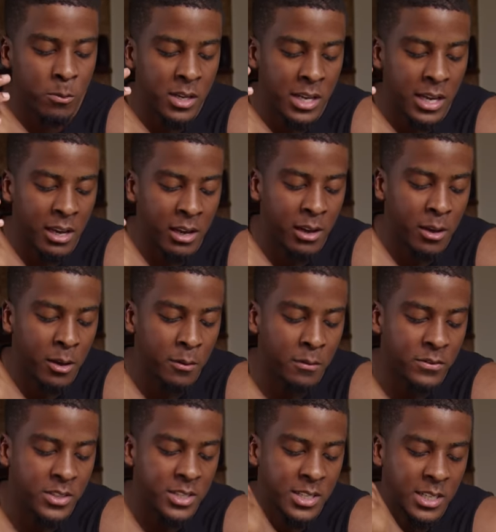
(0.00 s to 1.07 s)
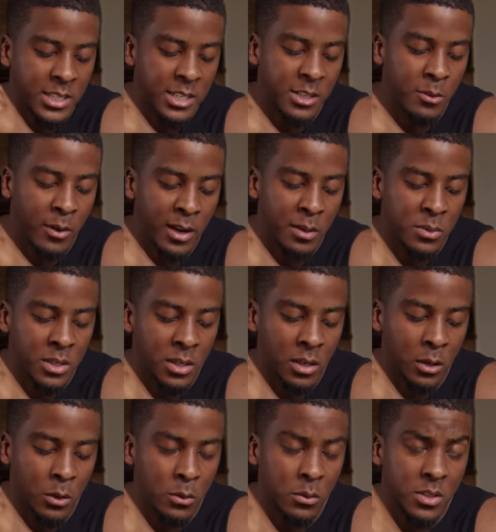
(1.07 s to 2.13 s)
We have 60 grams of
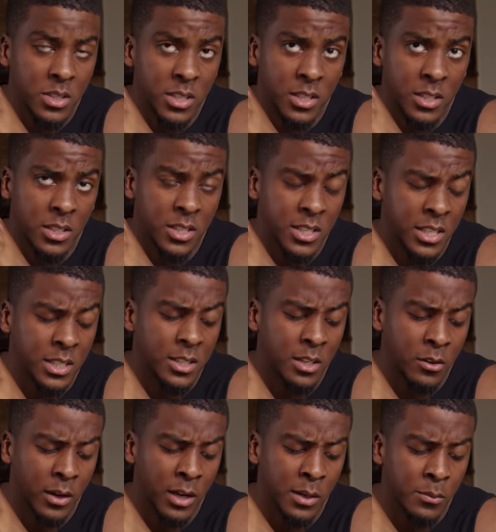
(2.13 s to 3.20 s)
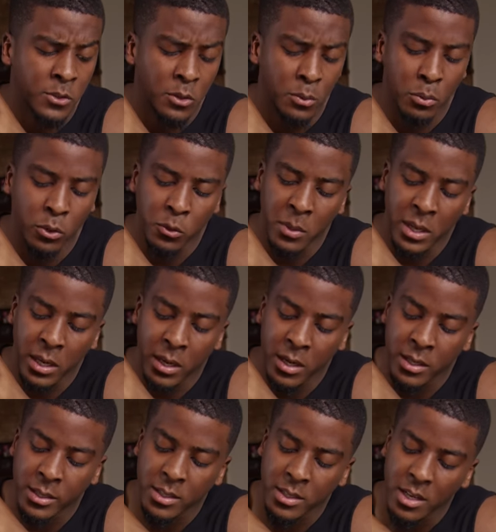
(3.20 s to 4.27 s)
oats, 60 grams of
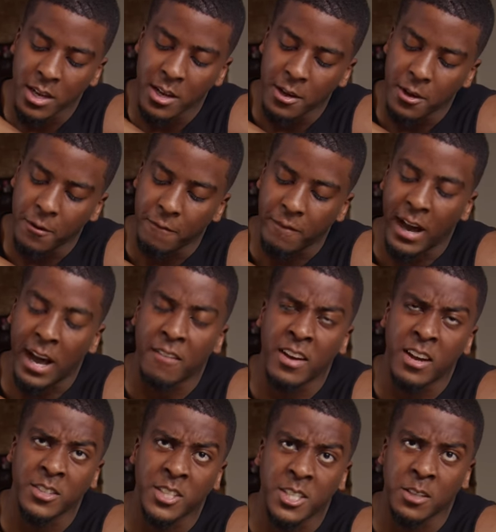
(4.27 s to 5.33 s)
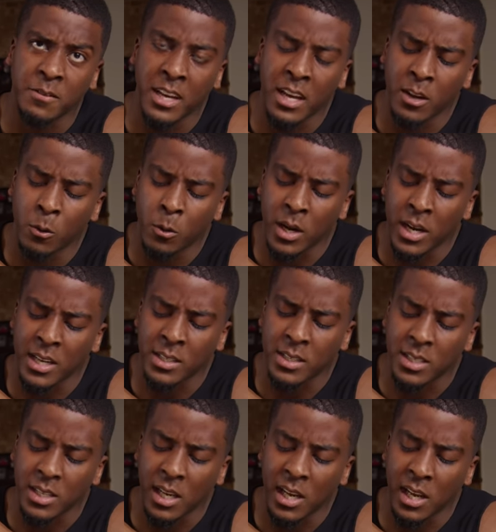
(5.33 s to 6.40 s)
blueberries, 5 ounces of egg
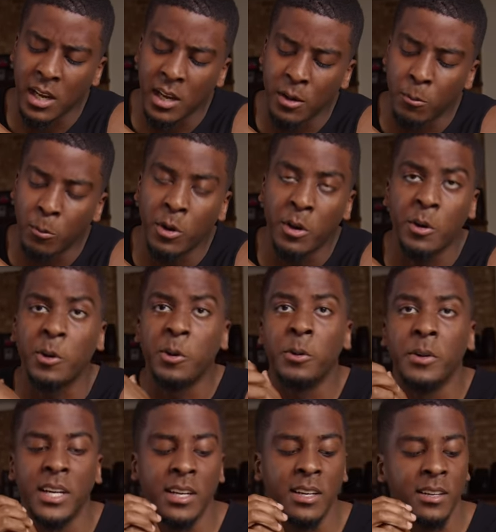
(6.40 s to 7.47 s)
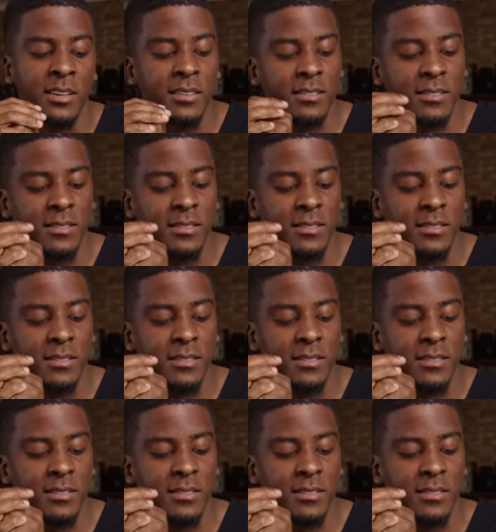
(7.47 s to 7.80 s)
whites, and one whole egg.